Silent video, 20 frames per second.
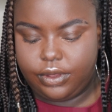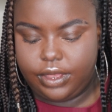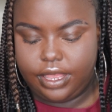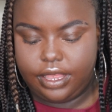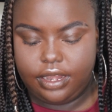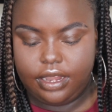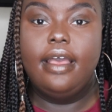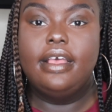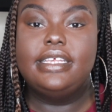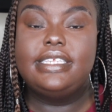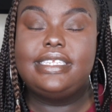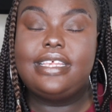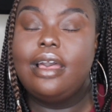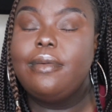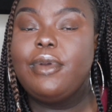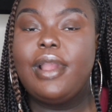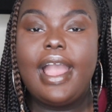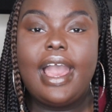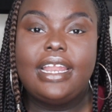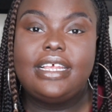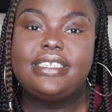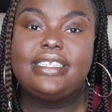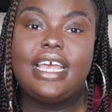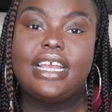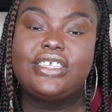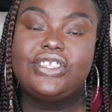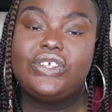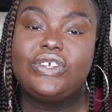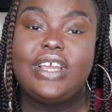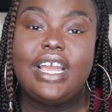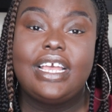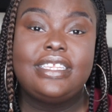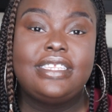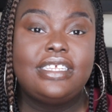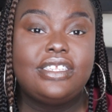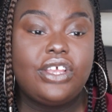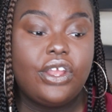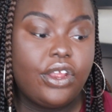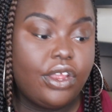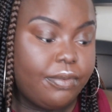on some are out of stock so you guys
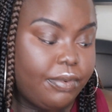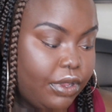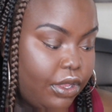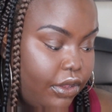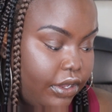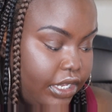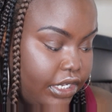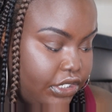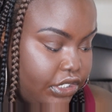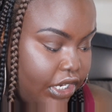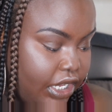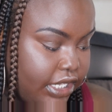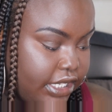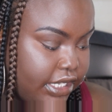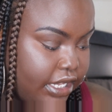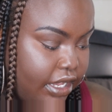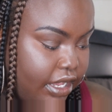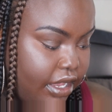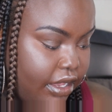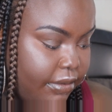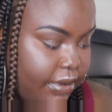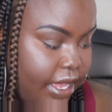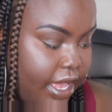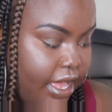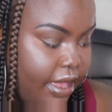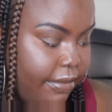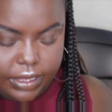need to hurry up and go get y'all some